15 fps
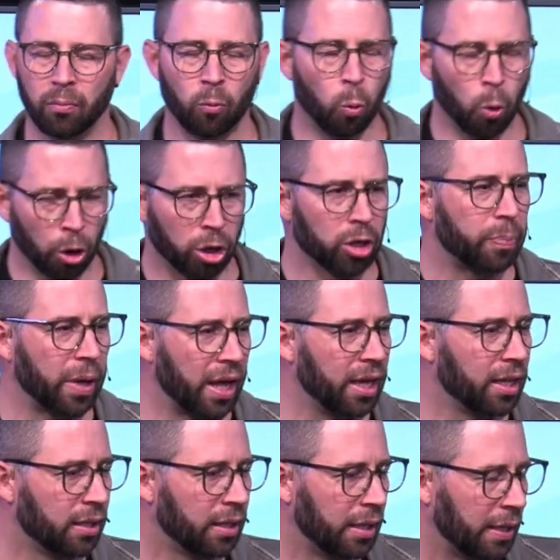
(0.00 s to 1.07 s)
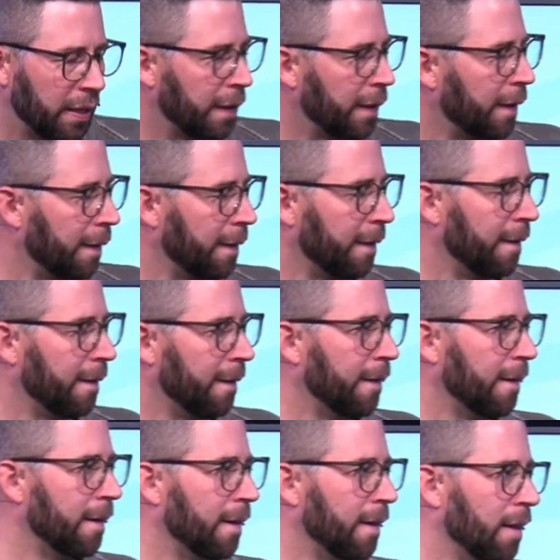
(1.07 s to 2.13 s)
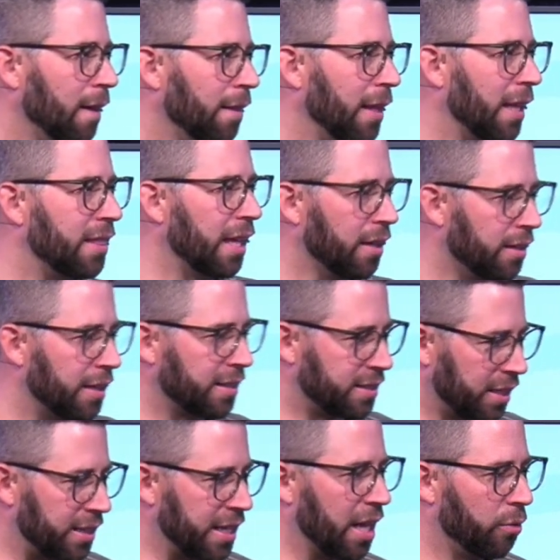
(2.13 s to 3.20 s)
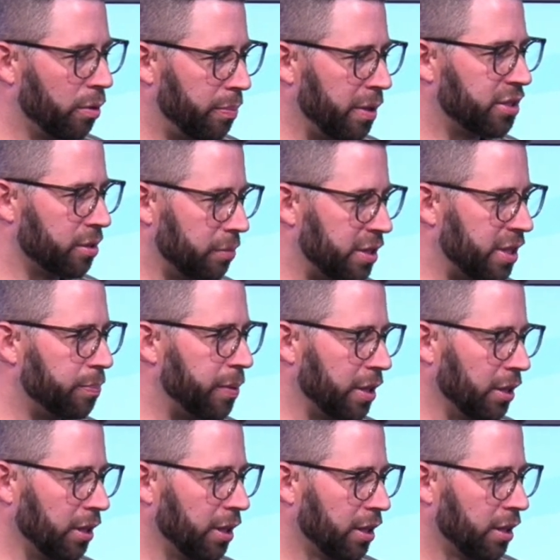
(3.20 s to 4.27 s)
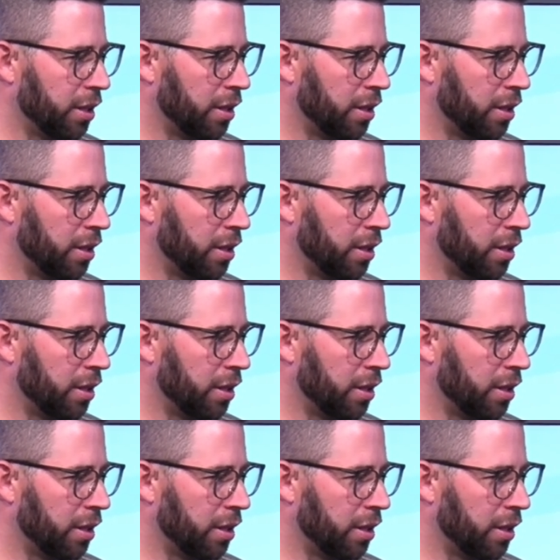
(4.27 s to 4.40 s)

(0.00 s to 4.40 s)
word pain, that today would be some deep healing.